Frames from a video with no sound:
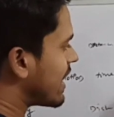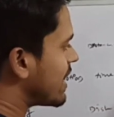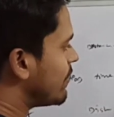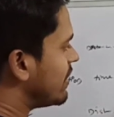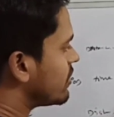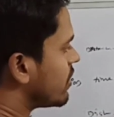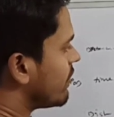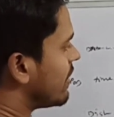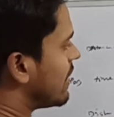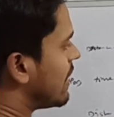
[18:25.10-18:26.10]
time
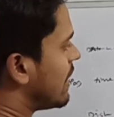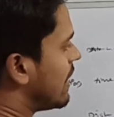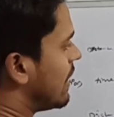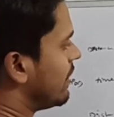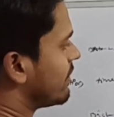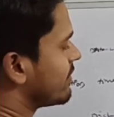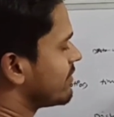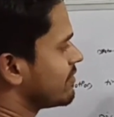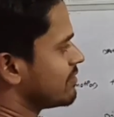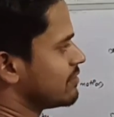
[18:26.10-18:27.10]

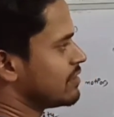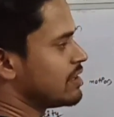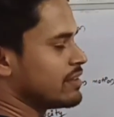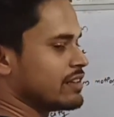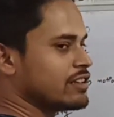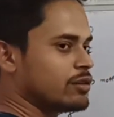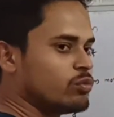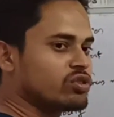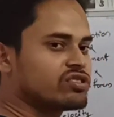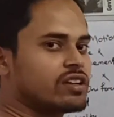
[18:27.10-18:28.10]
intervals, then the
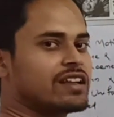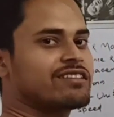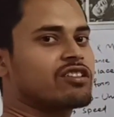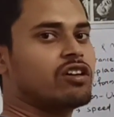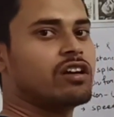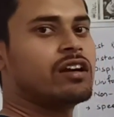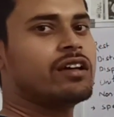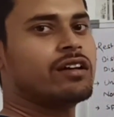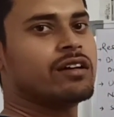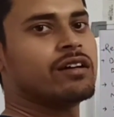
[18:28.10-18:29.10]
motion is called
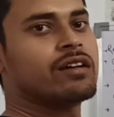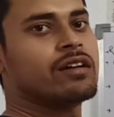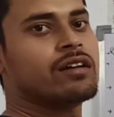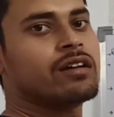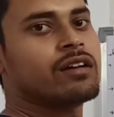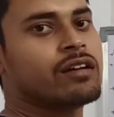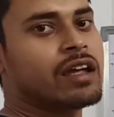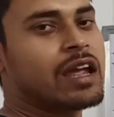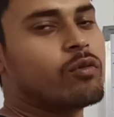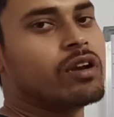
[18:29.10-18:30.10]

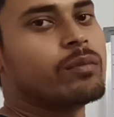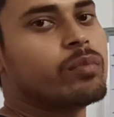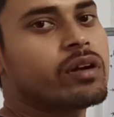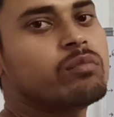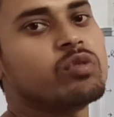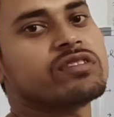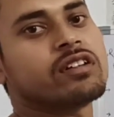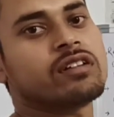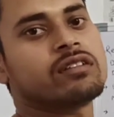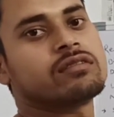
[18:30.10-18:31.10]
uniform motion.
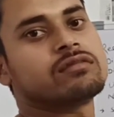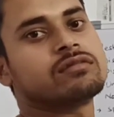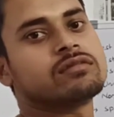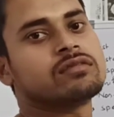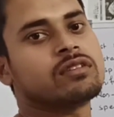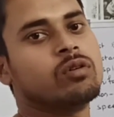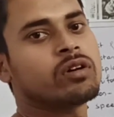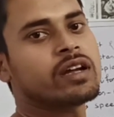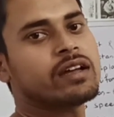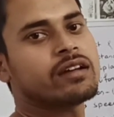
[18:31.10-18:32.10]

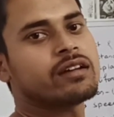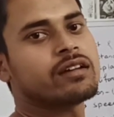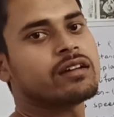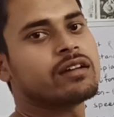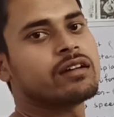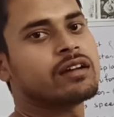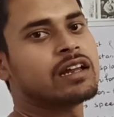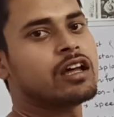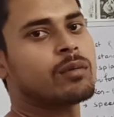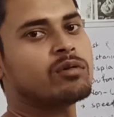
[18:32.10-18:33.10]
Okay,
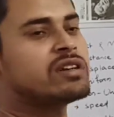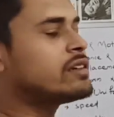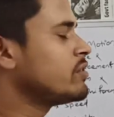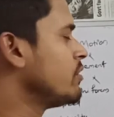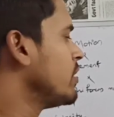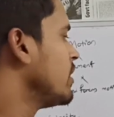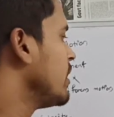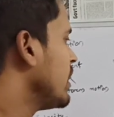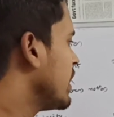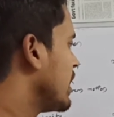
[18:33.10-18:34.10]
clear about it?
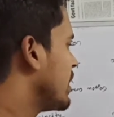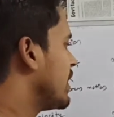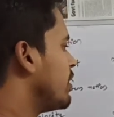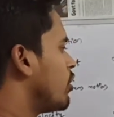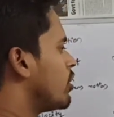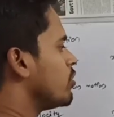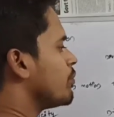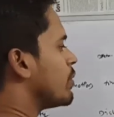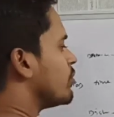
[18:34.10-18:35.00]
In non-uniform